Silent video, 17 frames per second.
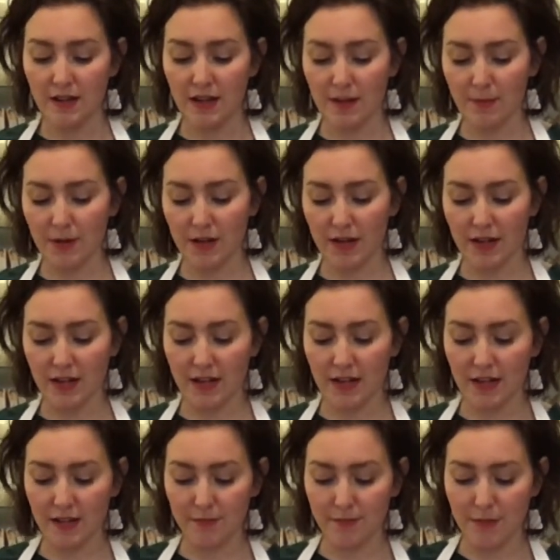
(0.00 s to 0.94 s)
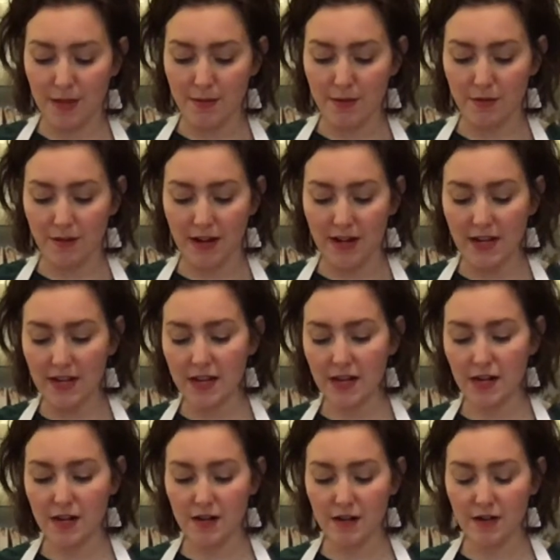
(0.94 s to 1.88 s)
I'm going to cut it maybe right
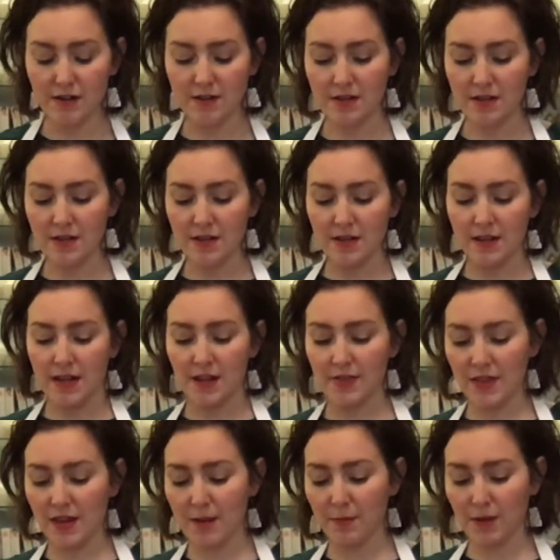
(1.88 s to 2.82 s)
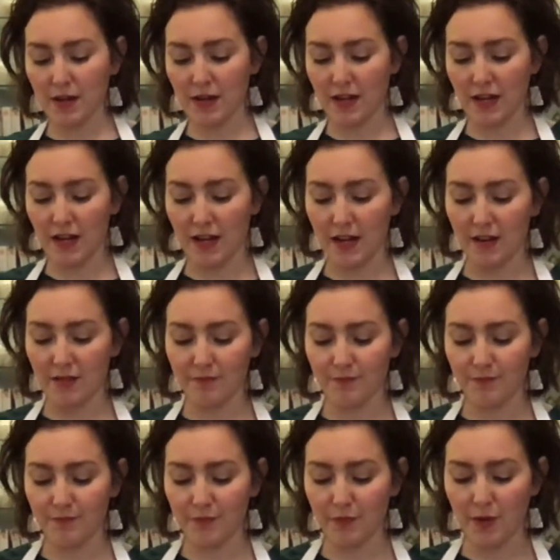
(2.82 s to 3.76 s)
here, and then I'm going to cut it
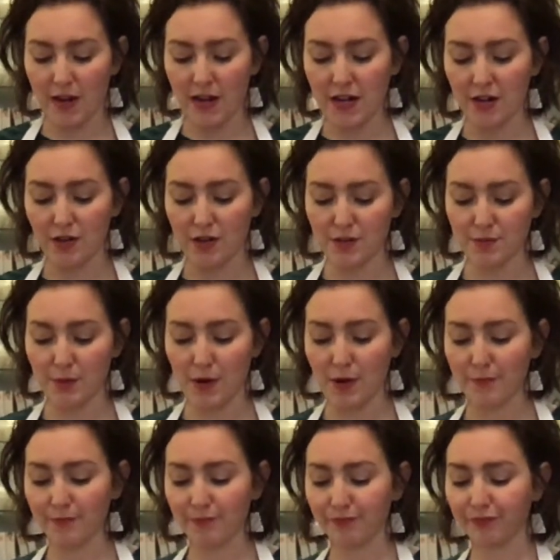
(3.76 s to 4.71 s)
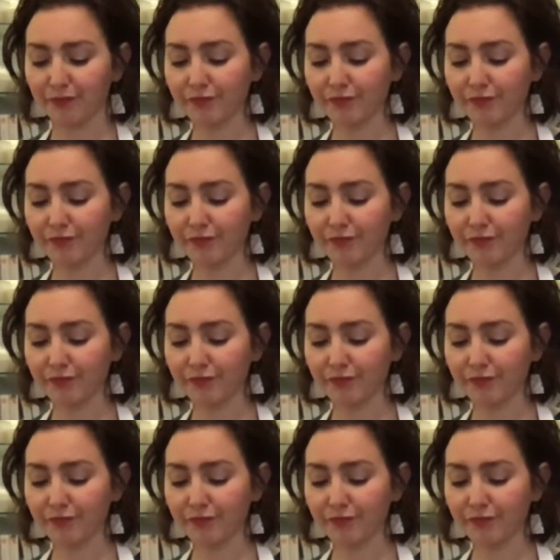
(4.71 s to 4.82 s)
right here as well.